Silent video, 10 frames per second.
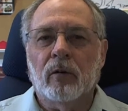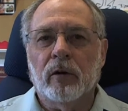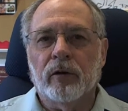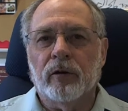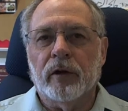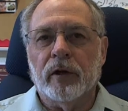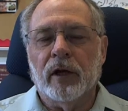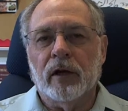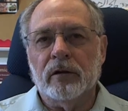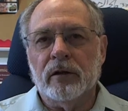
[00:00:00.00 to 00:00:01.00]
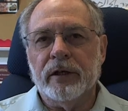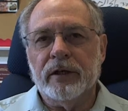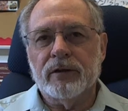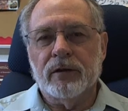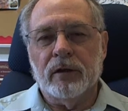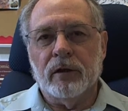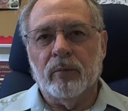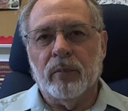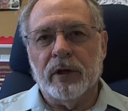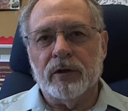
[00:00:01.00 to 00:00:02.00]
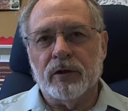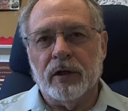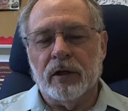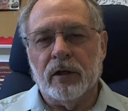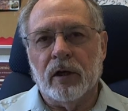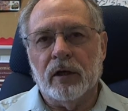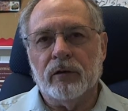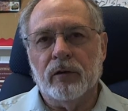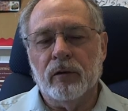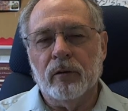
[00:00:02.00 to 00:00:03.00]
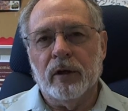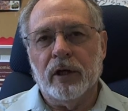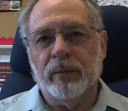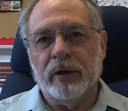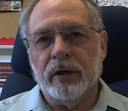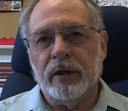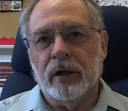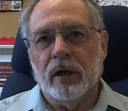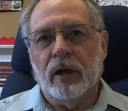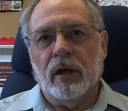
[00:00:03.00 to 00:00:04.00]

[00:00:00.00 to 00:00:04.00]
when the elites in Beijing got too uppity,